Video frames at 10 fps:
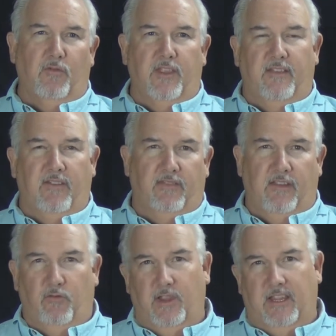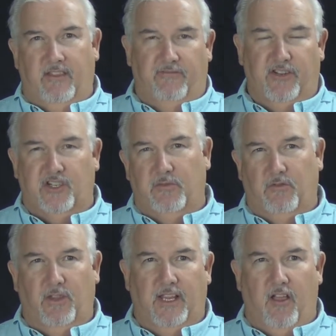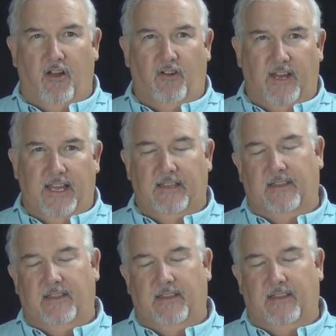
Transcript: where the fishermen really congregate,